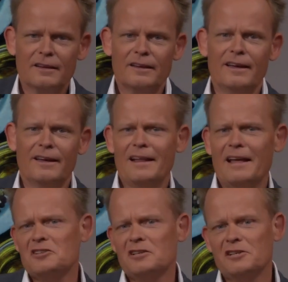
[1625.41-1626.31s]
it
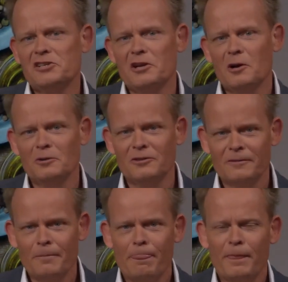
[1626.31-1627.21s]
actually showed
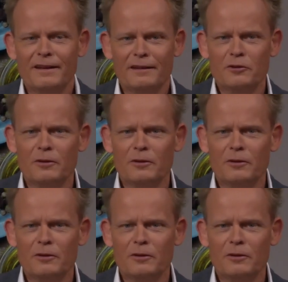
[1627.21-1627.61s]
that if you